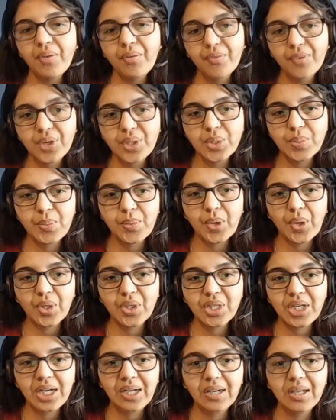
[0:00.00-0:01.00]
which
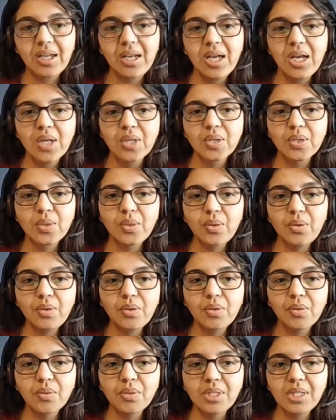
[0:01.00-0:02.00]
project. So
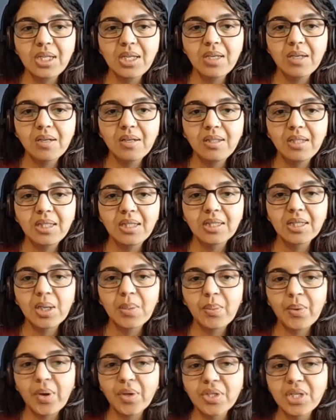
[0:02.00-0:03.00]
you see here, these are
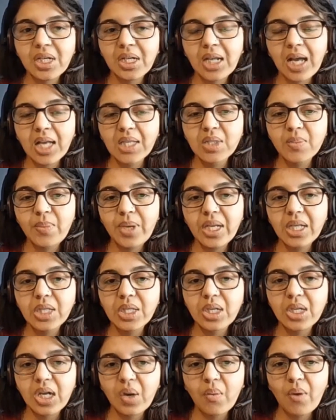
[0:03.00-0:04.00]
project aspects:
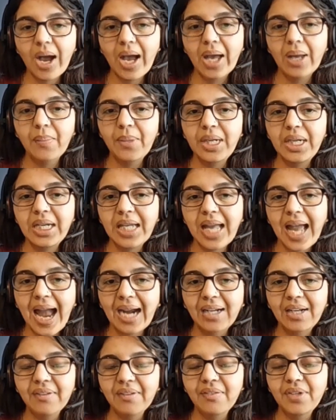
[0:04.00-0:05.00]
requirement,
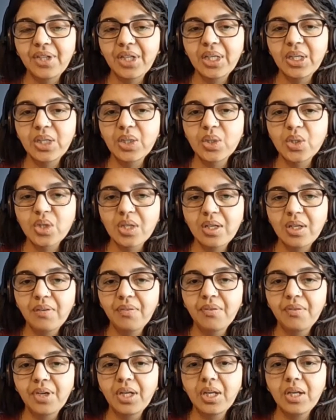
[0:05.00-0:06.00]
activities,
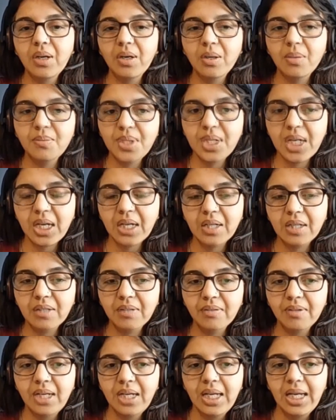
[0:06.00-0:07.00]
delivery, objective,
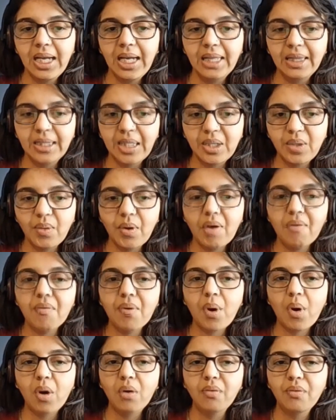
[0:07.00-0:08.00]
and then you have
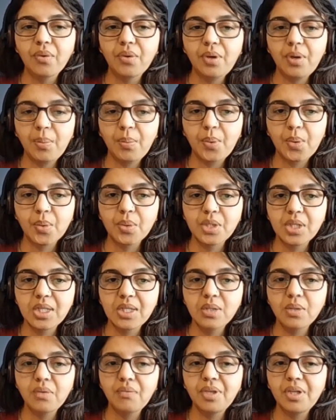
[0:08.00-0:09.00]
all four approaches.
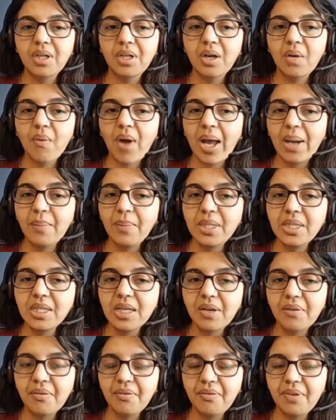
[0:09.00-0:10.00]
So if the requirements
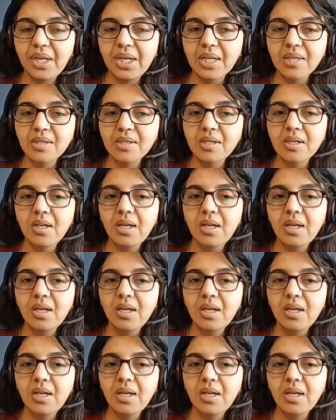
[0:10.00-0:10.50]
are fixed,